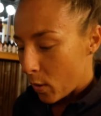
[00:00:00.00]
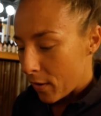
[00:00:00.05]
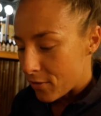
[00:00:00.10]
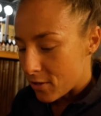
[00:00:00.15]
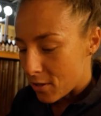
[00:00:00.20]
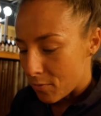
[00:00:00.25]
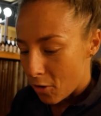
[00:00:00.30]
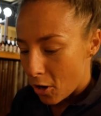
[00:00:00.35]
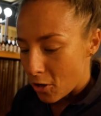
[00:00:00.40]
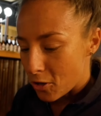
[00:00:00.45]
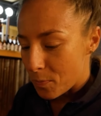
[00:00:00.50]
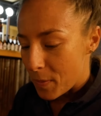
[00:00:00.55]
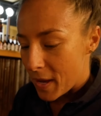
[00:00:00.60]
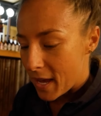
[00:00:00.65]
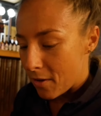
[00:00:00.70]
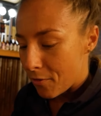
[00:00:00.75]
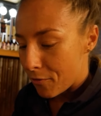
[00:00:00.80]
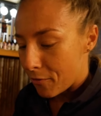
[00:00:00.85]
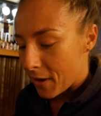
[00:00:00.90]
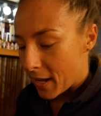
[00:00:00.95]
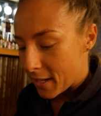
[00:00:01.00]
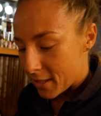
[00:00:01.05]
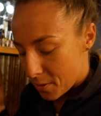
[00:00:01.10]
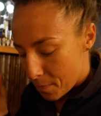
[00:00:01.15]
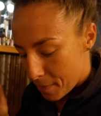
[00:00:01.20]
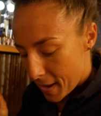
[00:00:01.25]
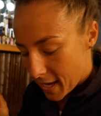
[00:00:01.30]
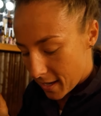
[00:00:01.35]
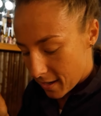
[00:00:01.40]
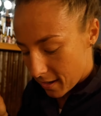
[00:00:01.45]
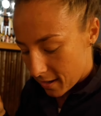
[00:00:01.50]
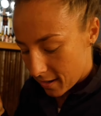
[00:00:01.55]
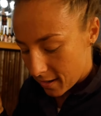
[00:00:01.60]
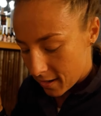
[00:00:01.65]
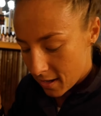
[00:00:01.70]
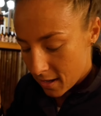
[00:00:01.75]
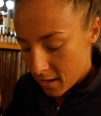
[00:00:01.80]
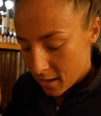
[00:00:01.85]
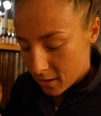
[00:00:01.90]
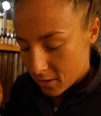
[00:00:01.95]
with some roast beef and some bacon,
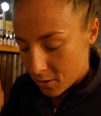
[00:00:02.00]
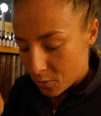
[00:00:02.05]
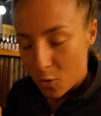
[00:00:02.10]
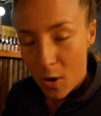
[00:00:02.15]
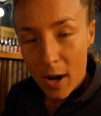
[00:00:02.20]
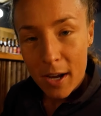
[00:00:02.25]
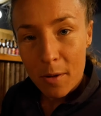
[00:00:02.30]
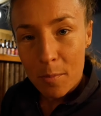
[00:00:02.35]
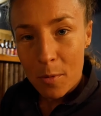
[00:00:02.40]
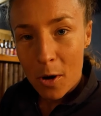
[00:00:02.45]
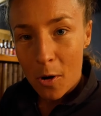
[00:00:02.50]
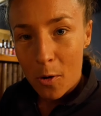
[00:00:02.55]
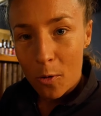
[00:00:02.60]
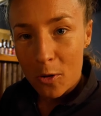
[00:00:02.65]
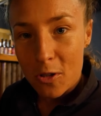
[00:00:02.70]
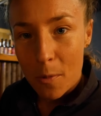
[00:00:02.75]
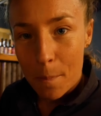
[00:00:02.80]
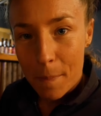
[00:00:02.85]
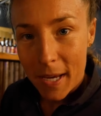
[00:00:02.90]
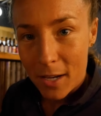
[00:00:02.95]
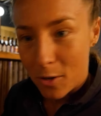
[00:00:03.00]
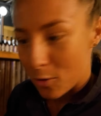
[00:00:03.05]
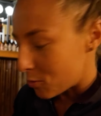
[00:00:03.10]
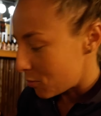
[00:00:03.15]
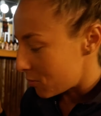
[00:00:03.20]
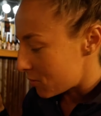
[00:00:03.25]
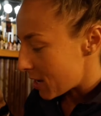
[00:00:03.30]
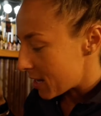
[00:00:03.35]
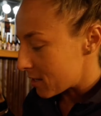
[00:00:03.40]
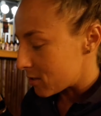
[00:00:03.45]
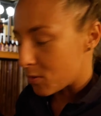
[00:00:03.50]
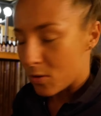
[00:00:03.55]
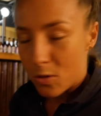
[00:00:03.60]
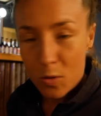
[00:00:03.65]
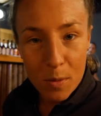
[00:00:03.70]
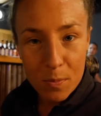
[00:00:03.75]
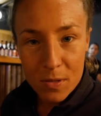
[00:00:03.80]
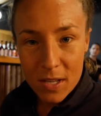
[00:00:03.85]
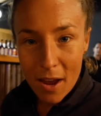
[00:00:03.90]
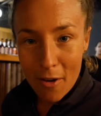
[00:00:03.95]
some guacamole, some pickles and some
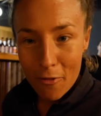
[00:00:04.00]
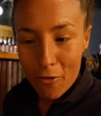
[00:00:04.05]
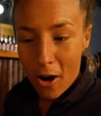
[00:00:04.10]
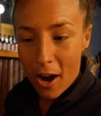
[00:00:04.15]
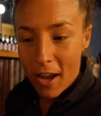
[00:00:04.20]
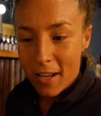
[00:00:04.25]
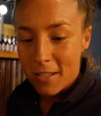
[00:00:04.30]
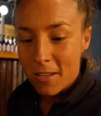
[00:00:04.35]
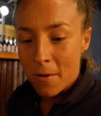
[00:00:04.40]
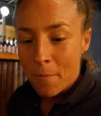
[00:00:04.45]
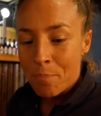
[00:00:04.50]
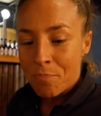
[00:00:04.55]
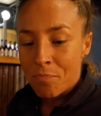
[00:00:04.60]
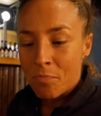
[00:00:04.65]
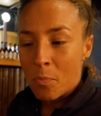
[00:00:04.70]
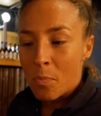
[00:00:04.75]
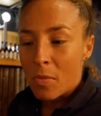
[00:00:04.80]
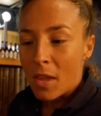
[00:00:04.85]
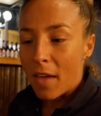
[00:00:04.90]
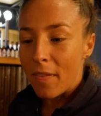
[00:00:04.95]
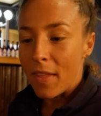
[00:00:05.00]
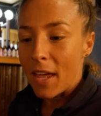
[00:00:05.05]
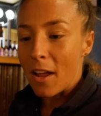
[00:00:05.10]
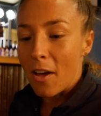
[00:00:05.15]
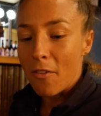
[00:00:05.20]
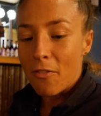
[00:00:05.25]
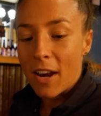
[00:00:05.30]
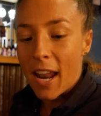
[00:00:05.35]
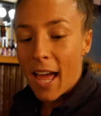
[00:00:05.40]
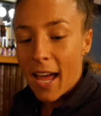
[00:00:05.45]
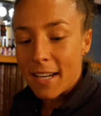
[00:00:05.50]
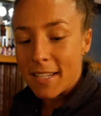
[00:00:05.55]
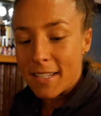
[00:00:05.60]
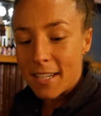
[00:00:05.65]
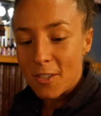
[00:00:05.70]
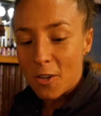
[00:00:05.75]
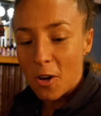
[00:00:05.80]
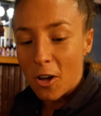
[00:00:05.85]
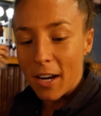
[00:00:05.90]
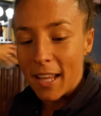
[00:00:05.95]
sweet potato fries. And then I've landed
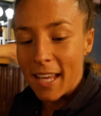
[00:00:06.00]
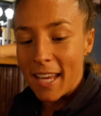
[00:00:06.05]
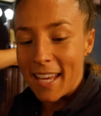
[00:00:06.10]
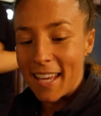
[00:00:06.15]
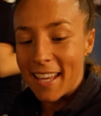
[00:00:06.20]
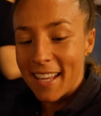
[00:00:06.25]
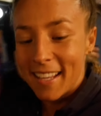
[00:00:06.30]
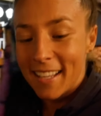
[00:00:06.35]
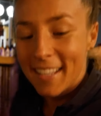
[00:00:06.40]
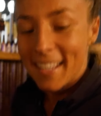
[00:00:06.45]
Ollie